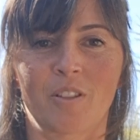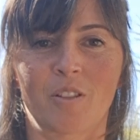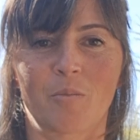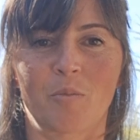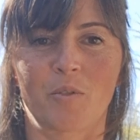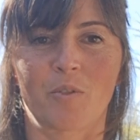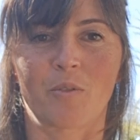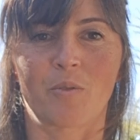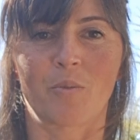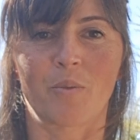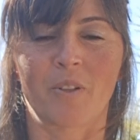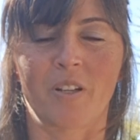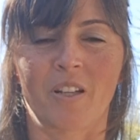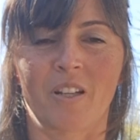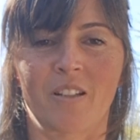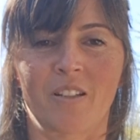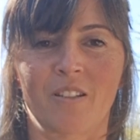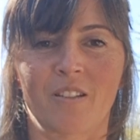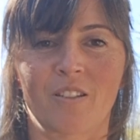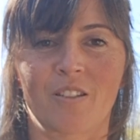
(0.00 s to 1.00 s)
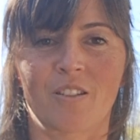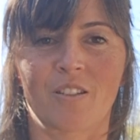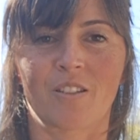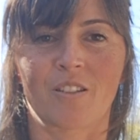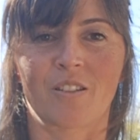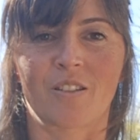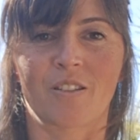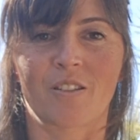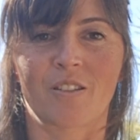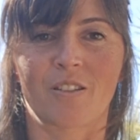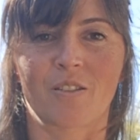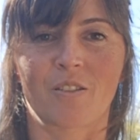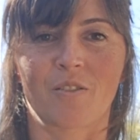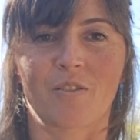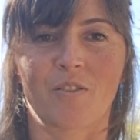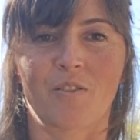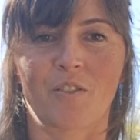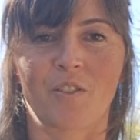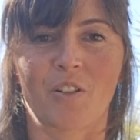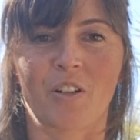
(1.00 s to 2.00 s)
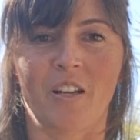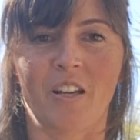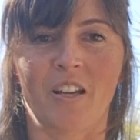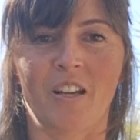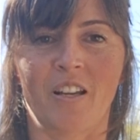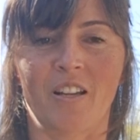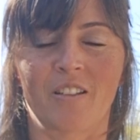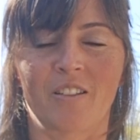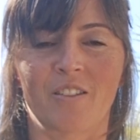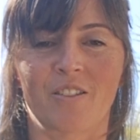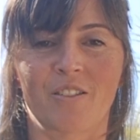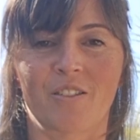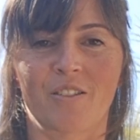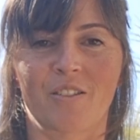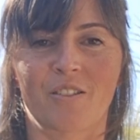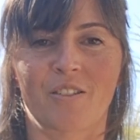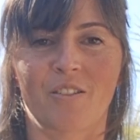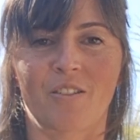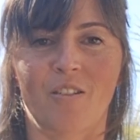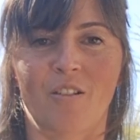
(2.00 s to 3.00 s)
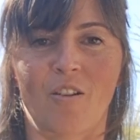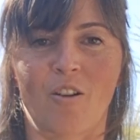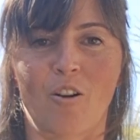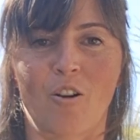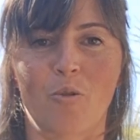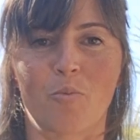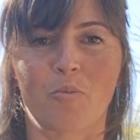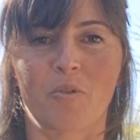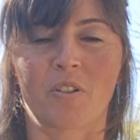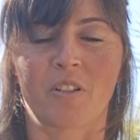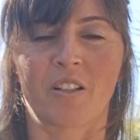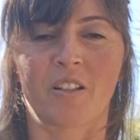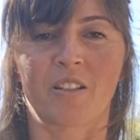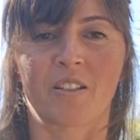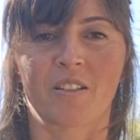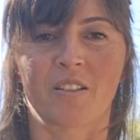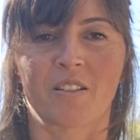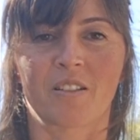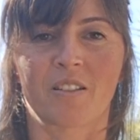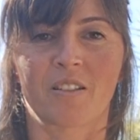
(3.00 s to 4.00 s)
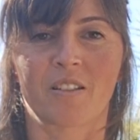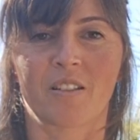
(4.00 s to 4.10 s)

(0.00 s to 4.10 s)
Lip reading: Keep your awareness with your hands opening.